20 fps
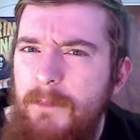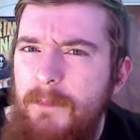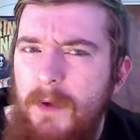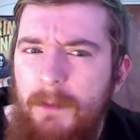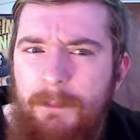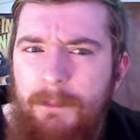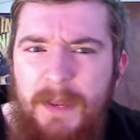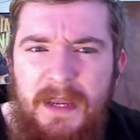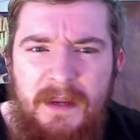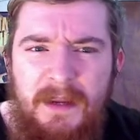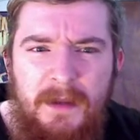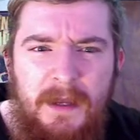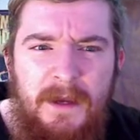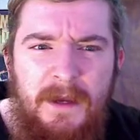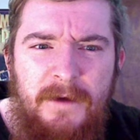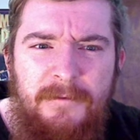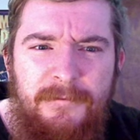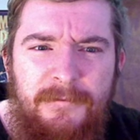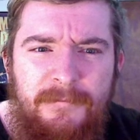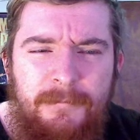
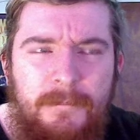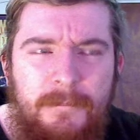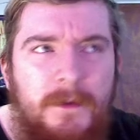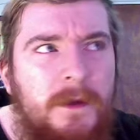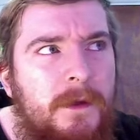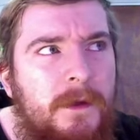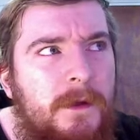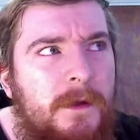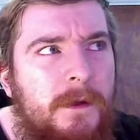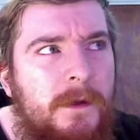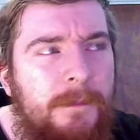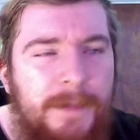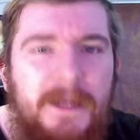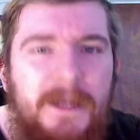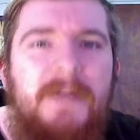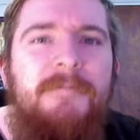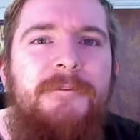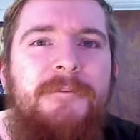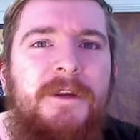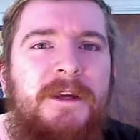Pick
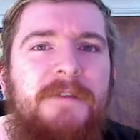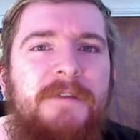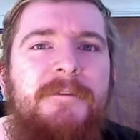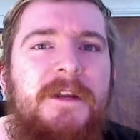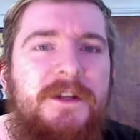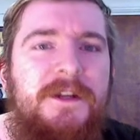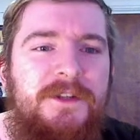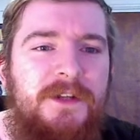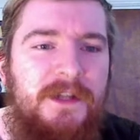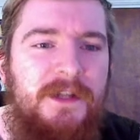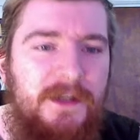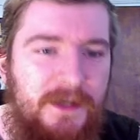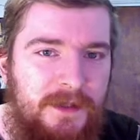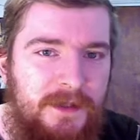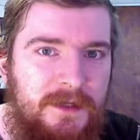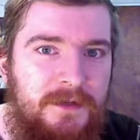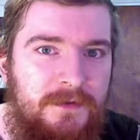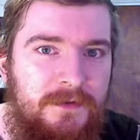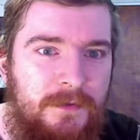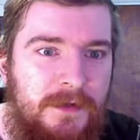and Flick Adventure. I
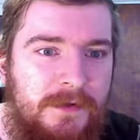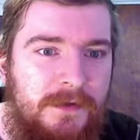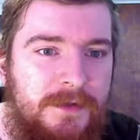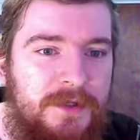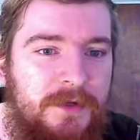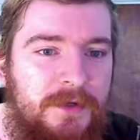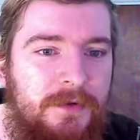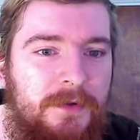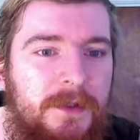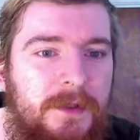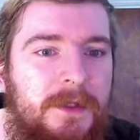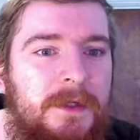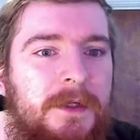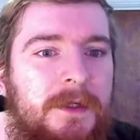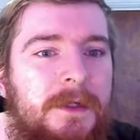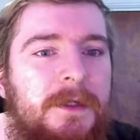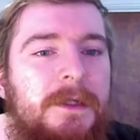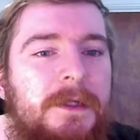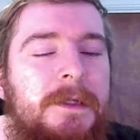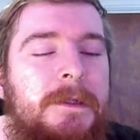think is what it was called.
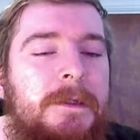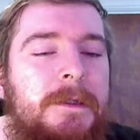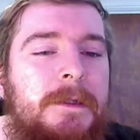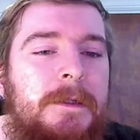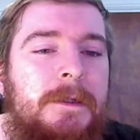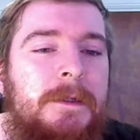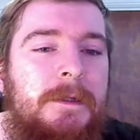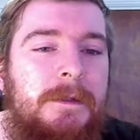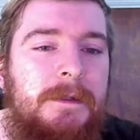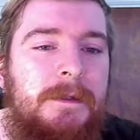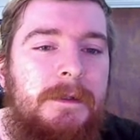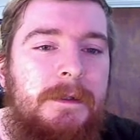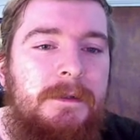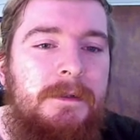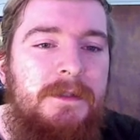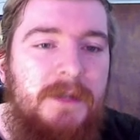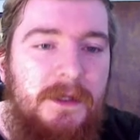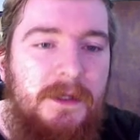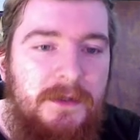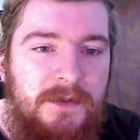
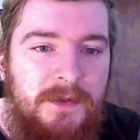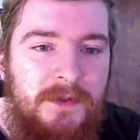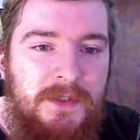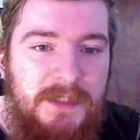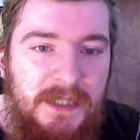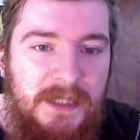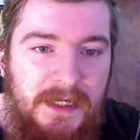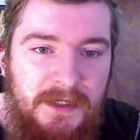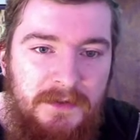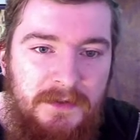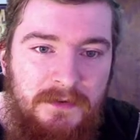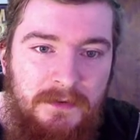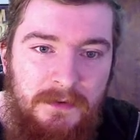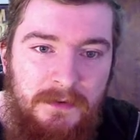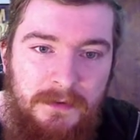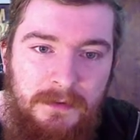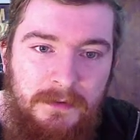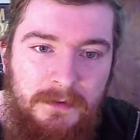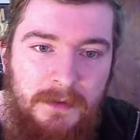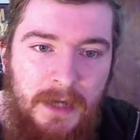Dinosaur's Tale.
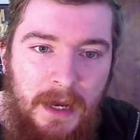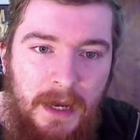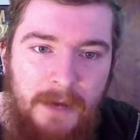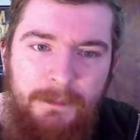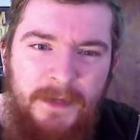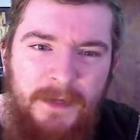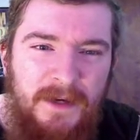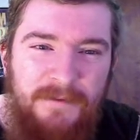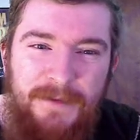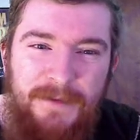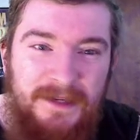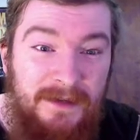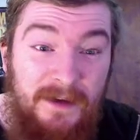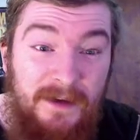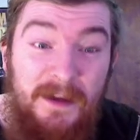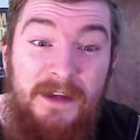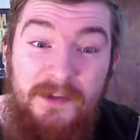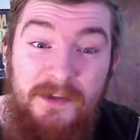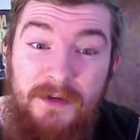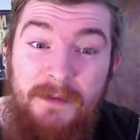I might
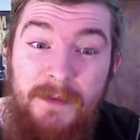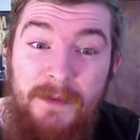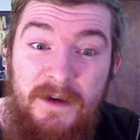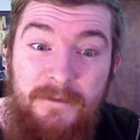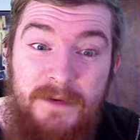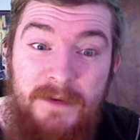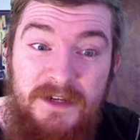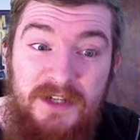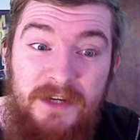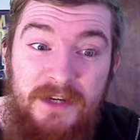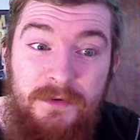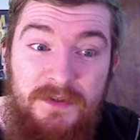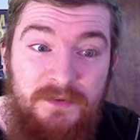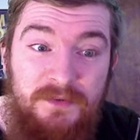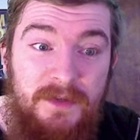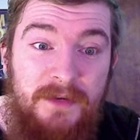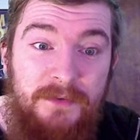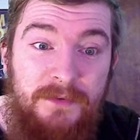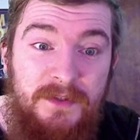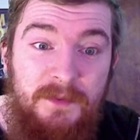have been generous with
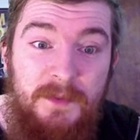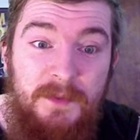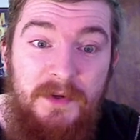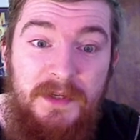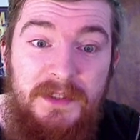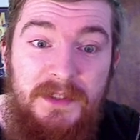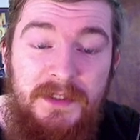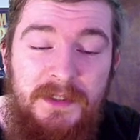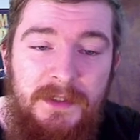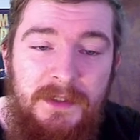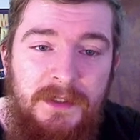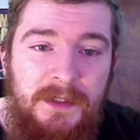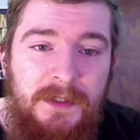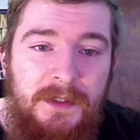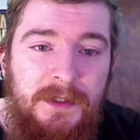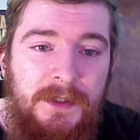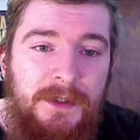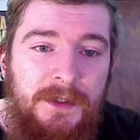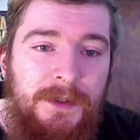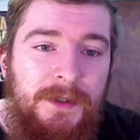that one, to be honest.
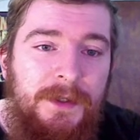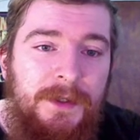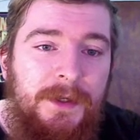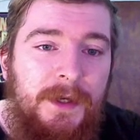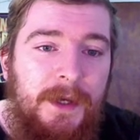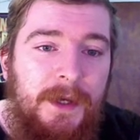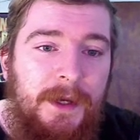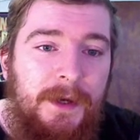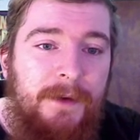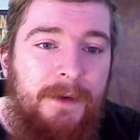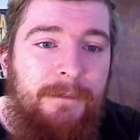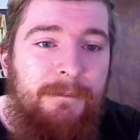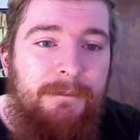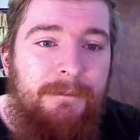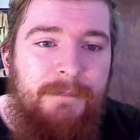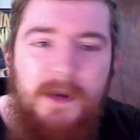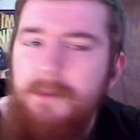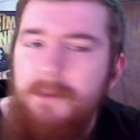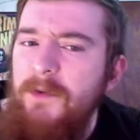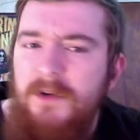But I'm
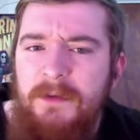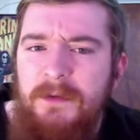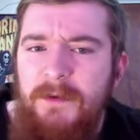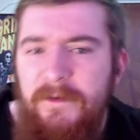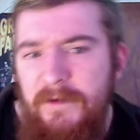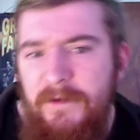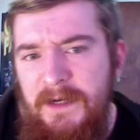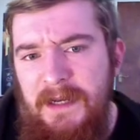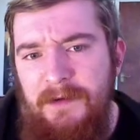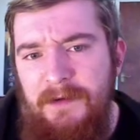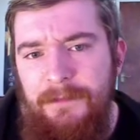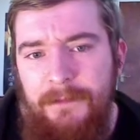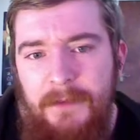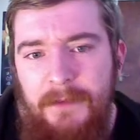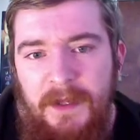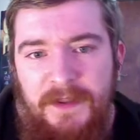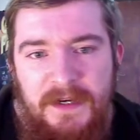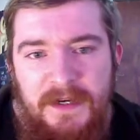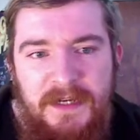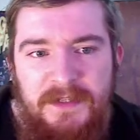not going to move it now. I
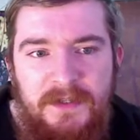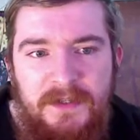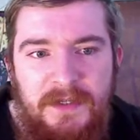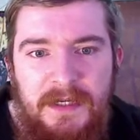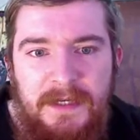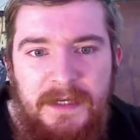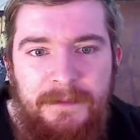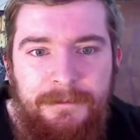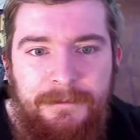think that's okay.